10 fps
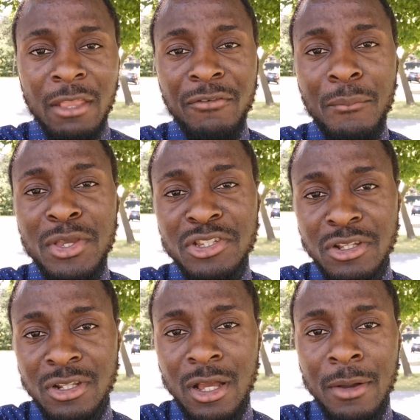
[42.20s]

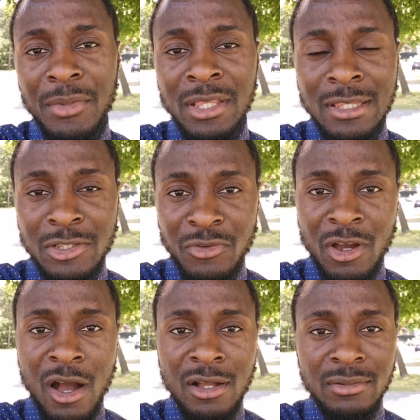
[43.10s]
information um, in this
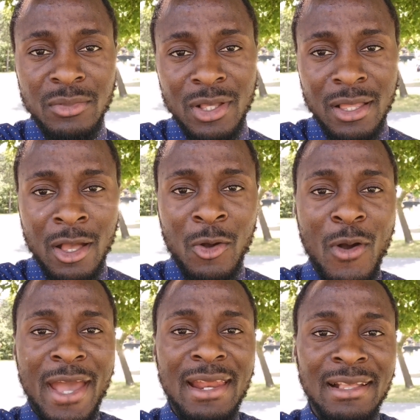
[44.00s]
regard,
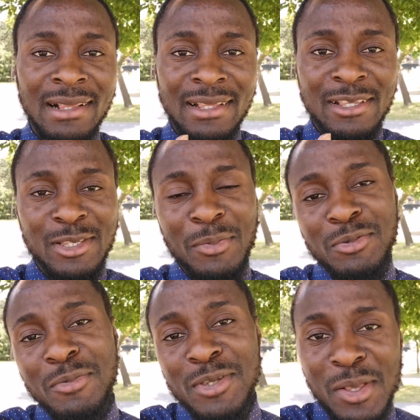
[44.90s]
go ahead and click the
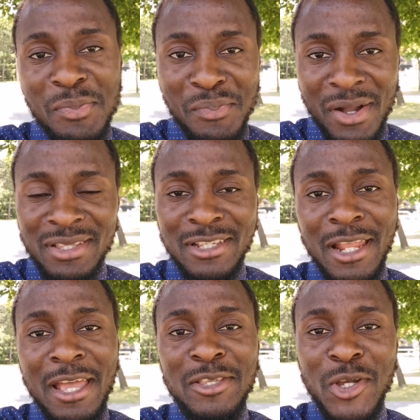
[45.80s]
subscription
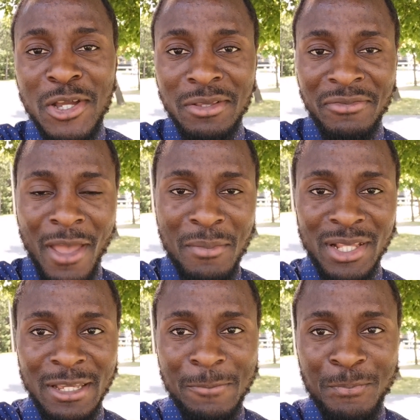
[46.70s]
button and join the
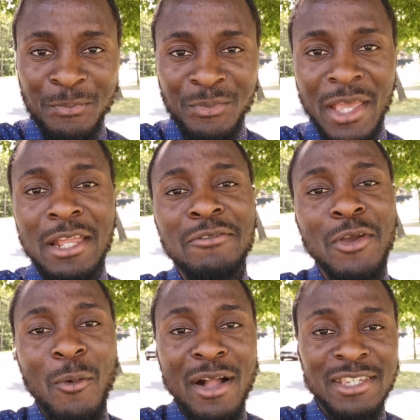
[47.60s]
family. And
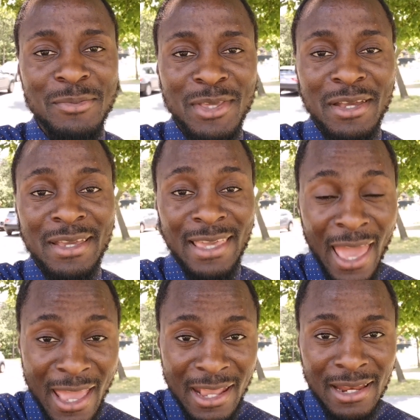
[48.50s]
if you're watching me
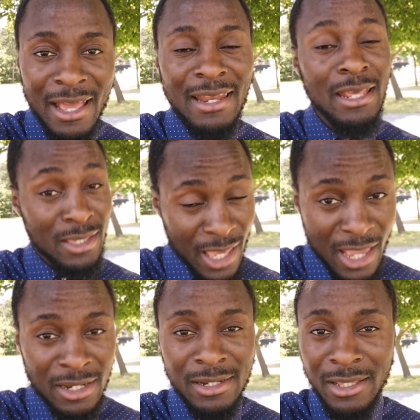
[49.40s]
again and
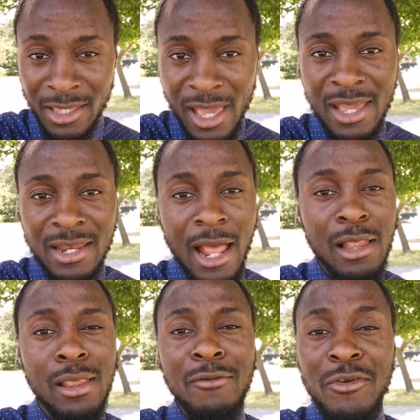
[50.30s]
again and again,
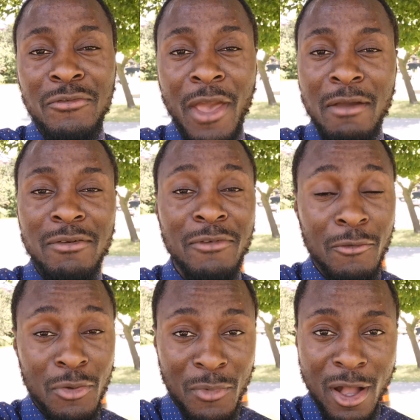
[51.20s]
I love you very,
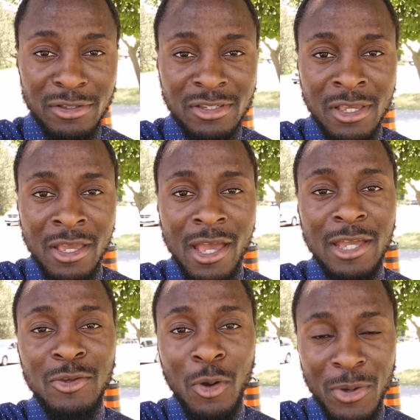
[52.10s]
very much.
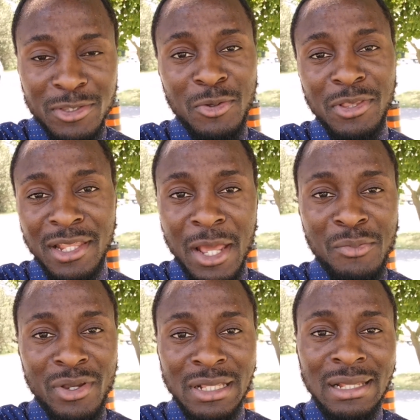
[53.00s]
And you always know that
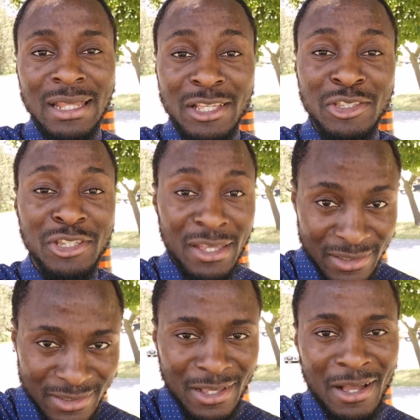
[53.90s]
I bring the
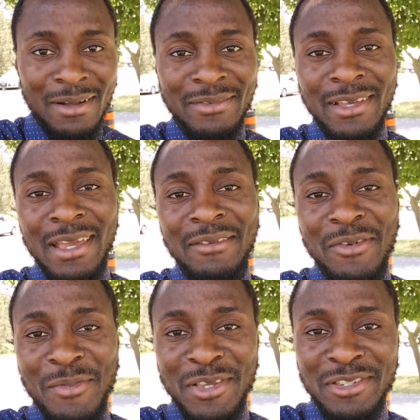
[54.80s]
legit of the
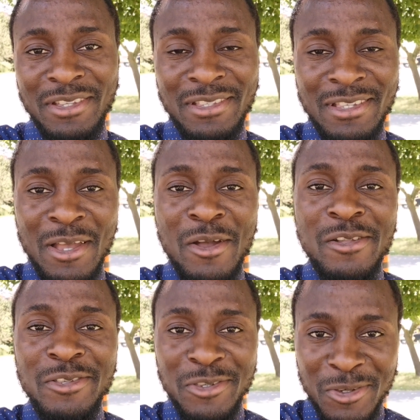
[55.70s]
informations
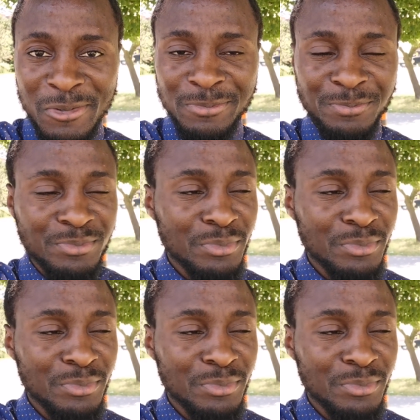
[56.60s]
to you